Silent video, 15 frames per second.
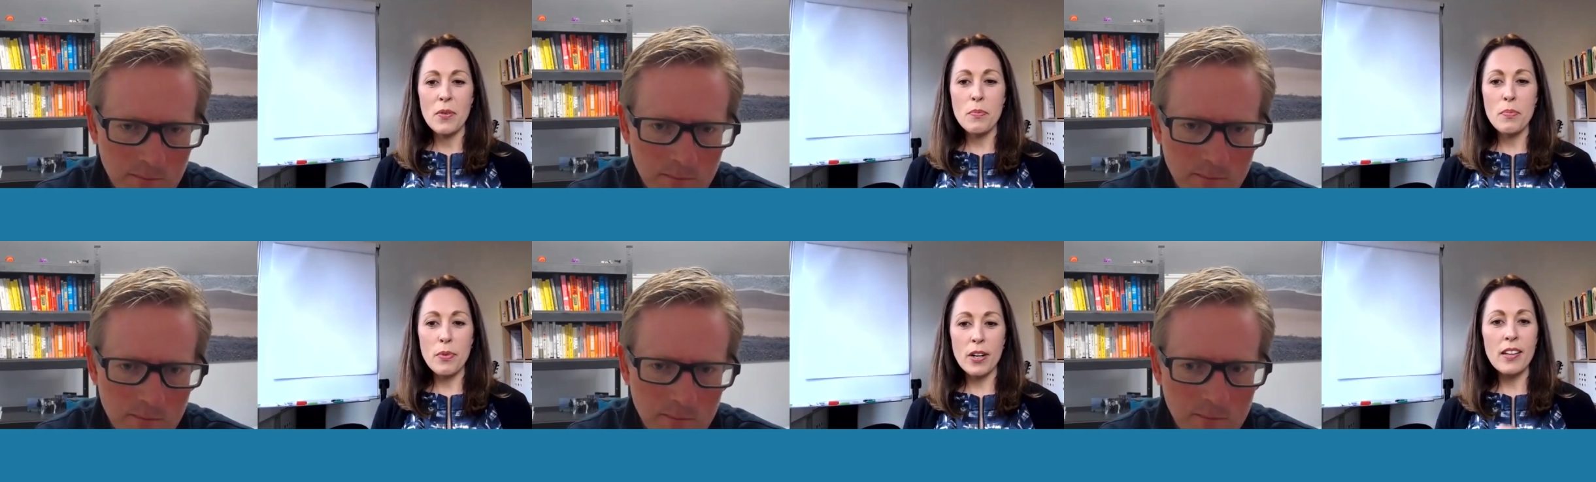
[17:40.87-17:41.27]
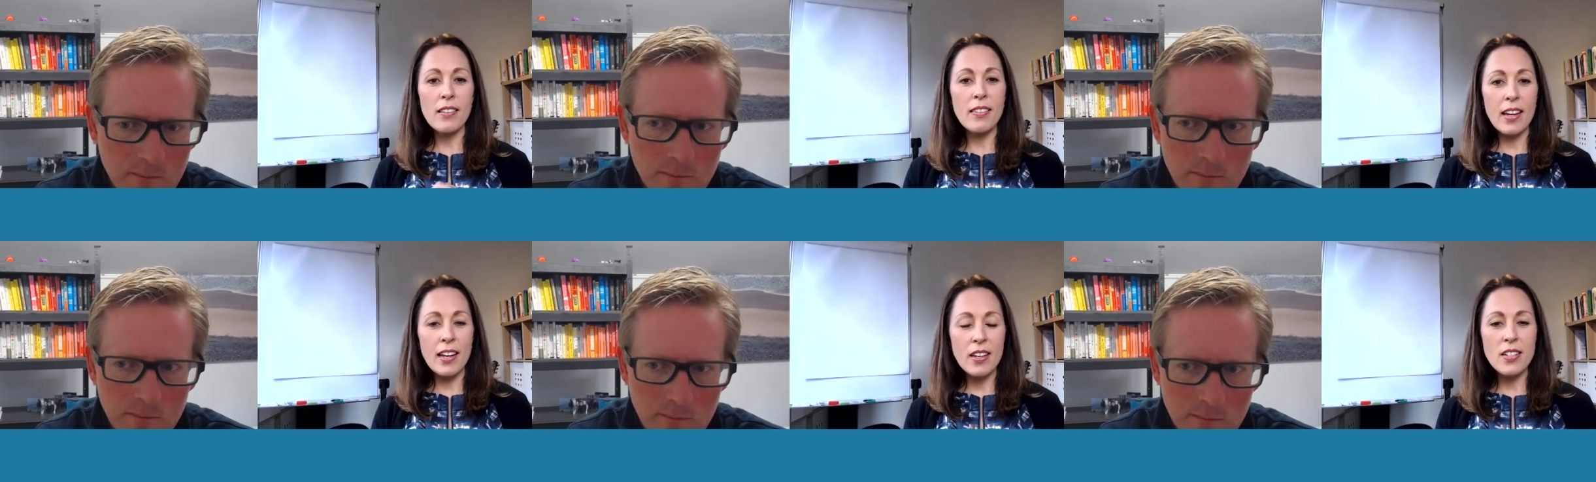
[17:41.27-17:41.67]
Speaker 1: bring a
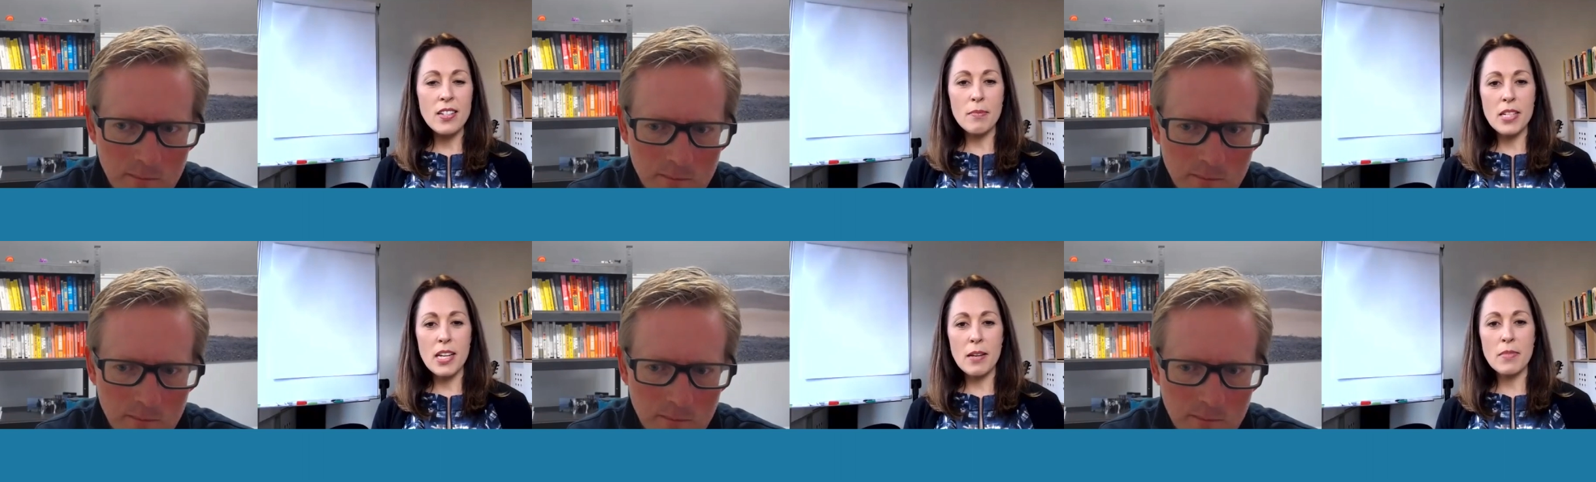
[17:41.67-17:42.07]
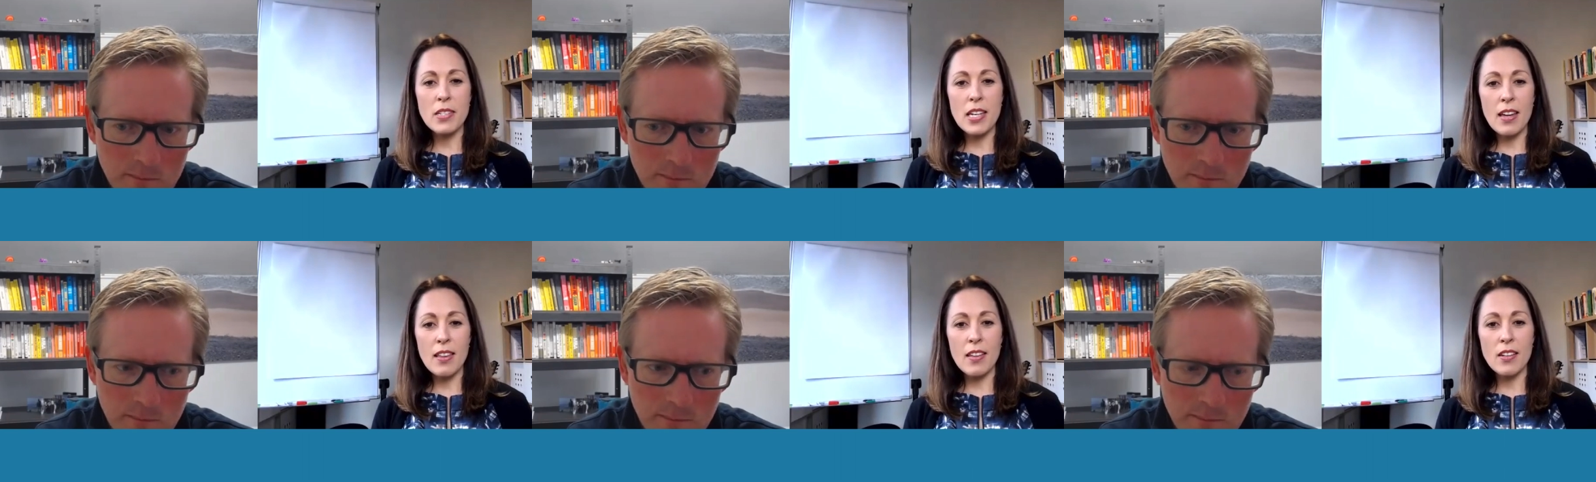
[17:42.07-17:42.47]
leadership team
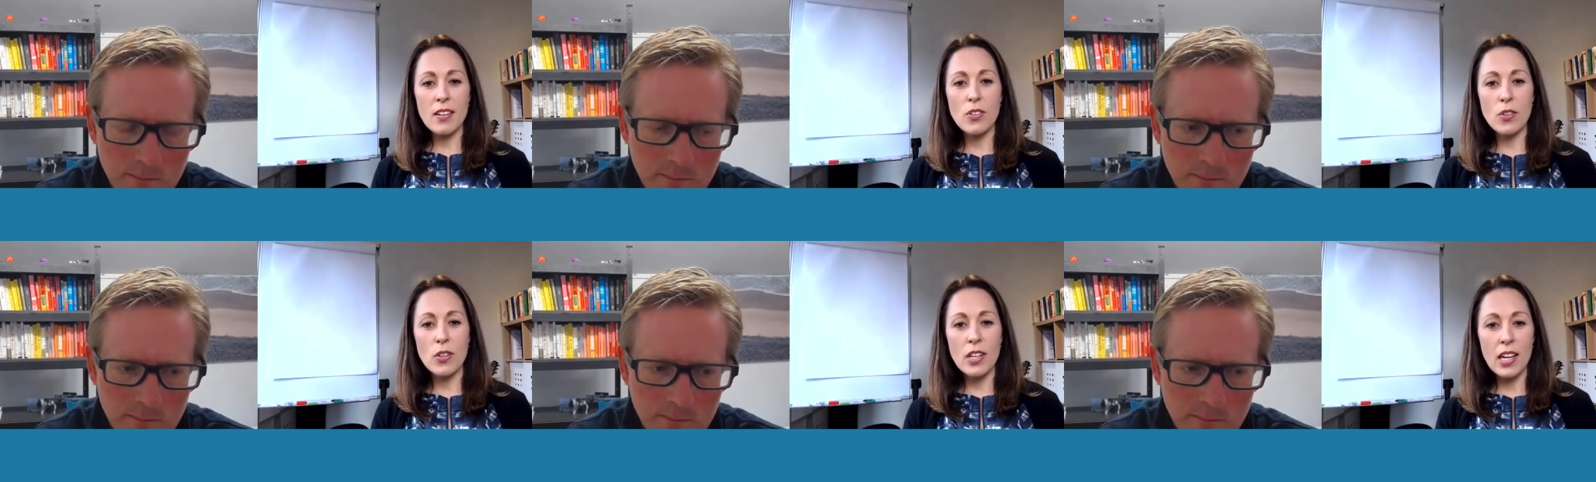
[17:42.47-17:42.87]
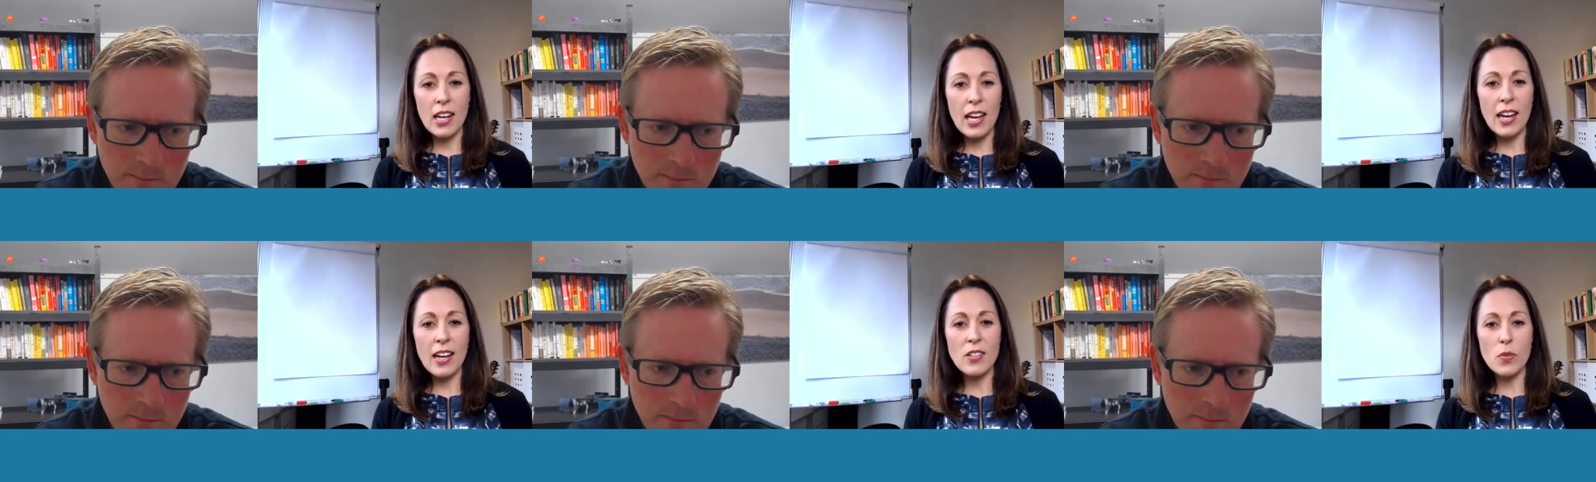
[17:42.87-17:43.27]
together to
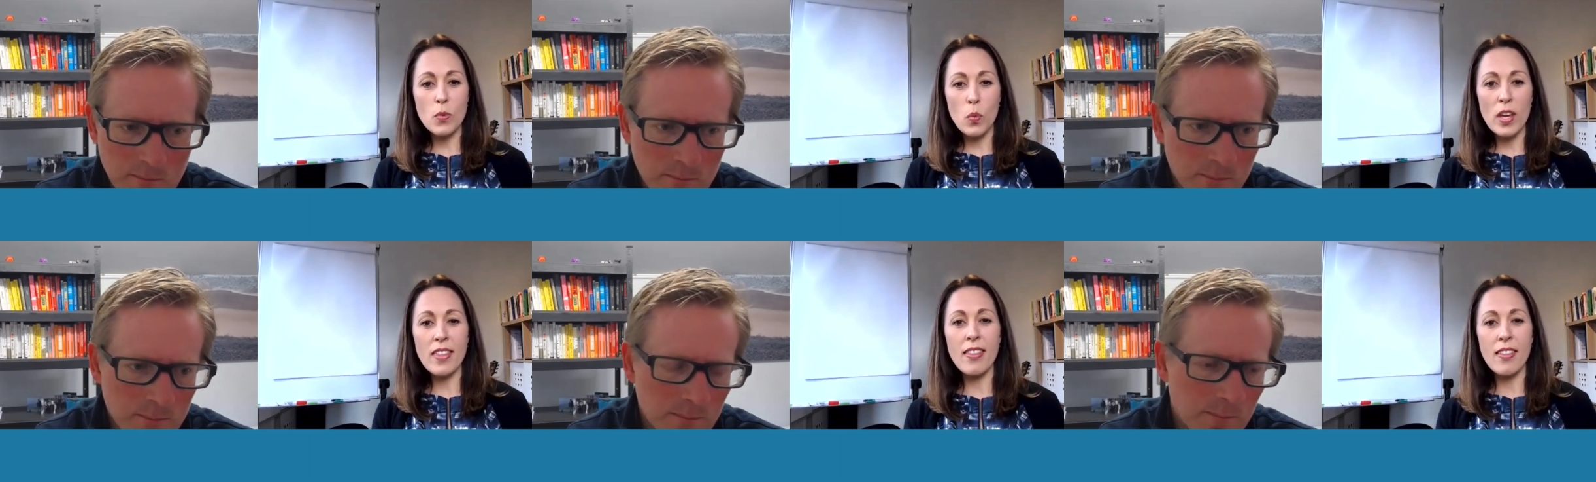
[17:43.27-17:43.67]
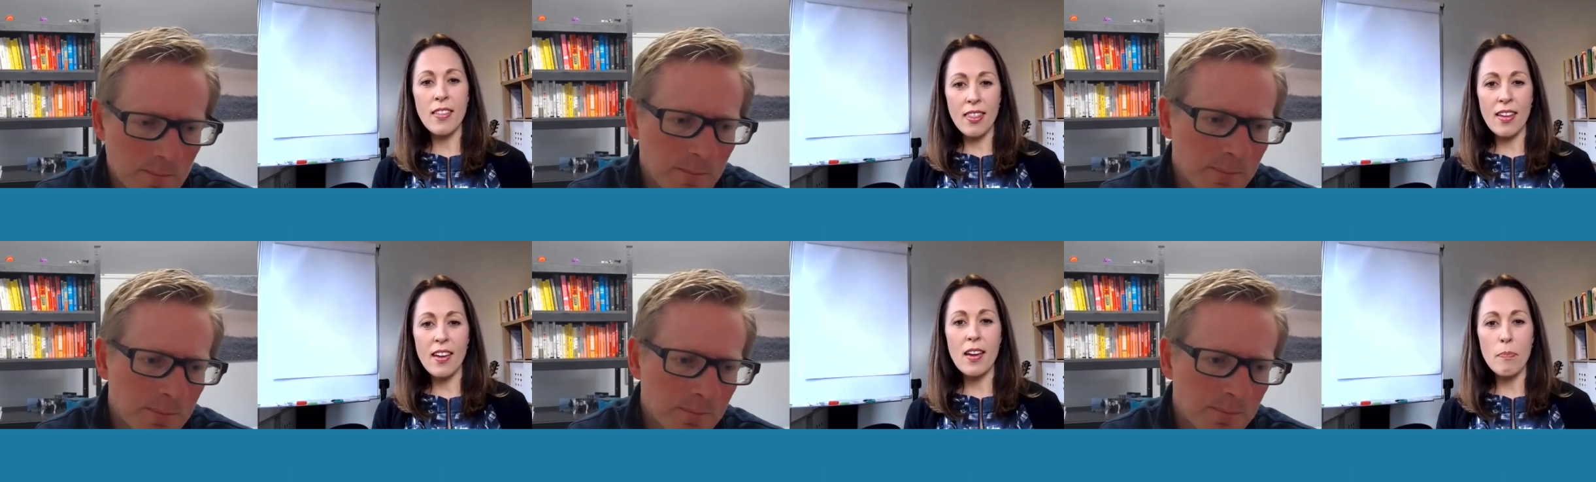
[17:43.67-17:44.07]
connect with
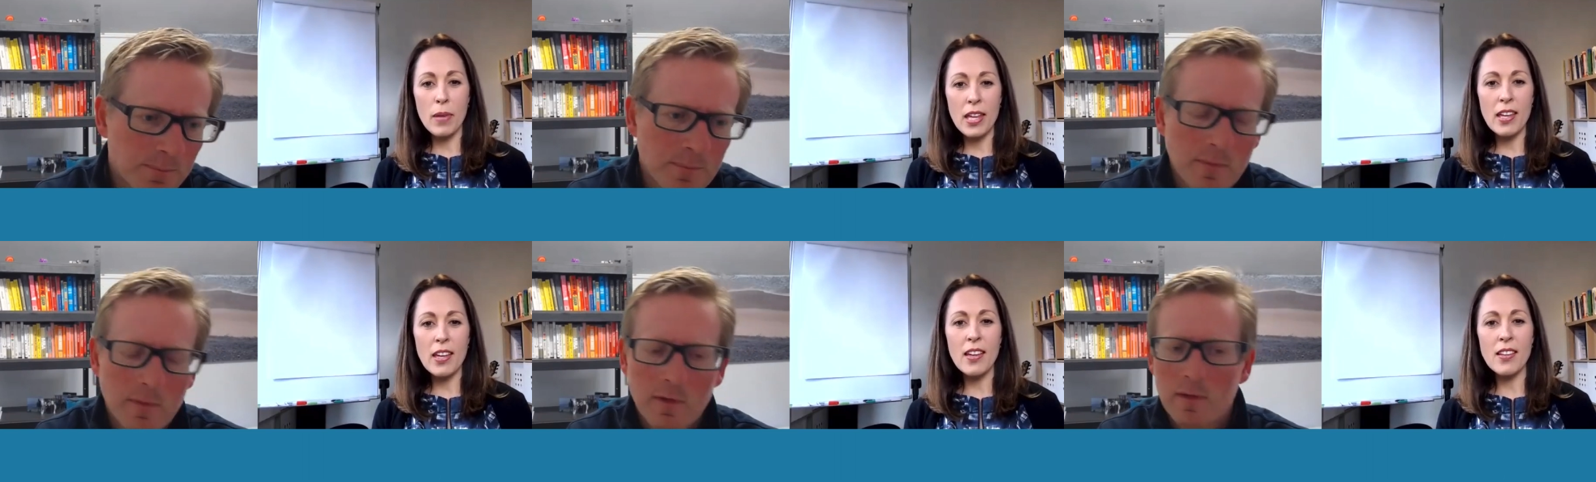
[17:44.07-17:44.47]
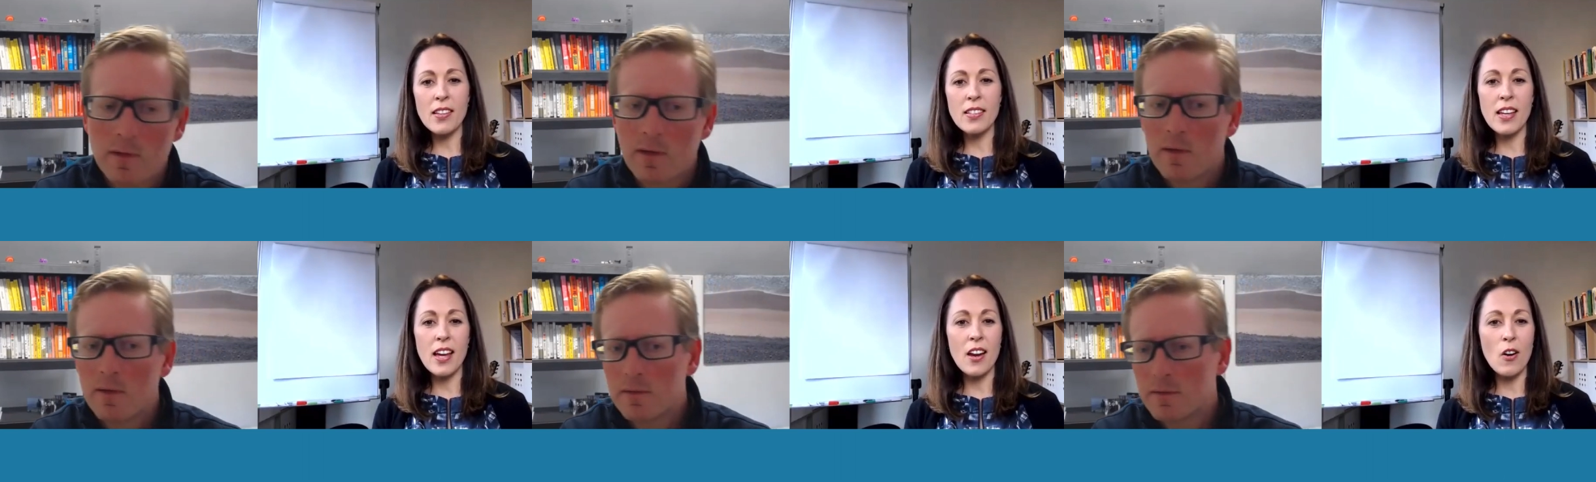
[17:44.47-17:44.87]
their
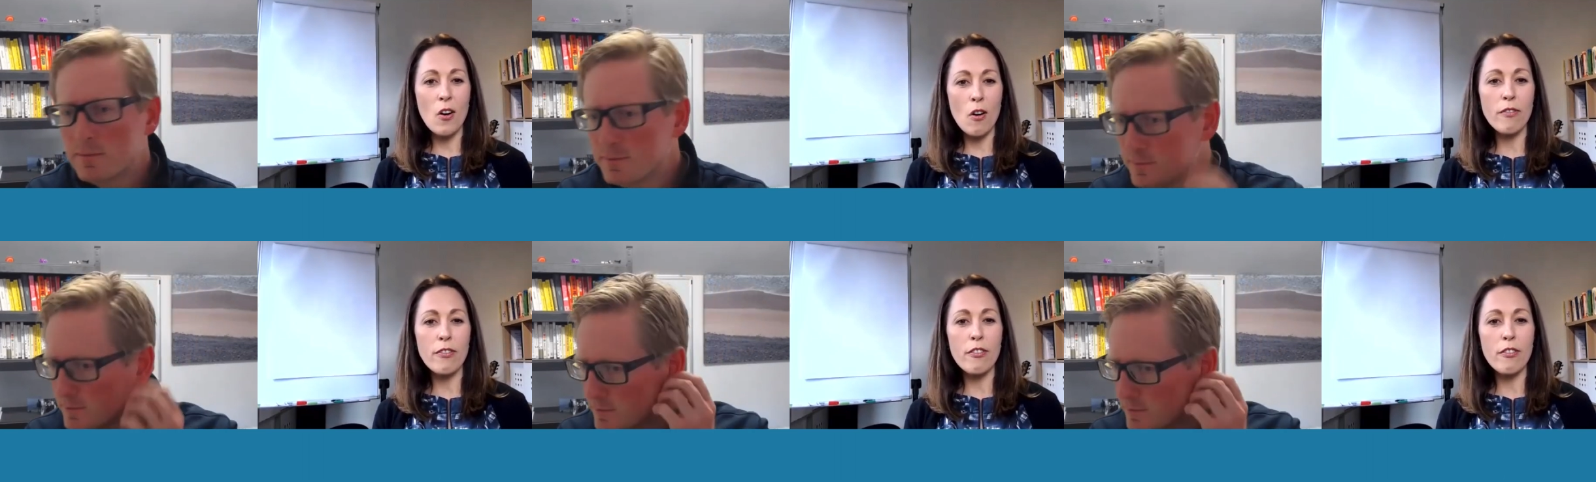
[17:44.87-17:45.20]
peers and offer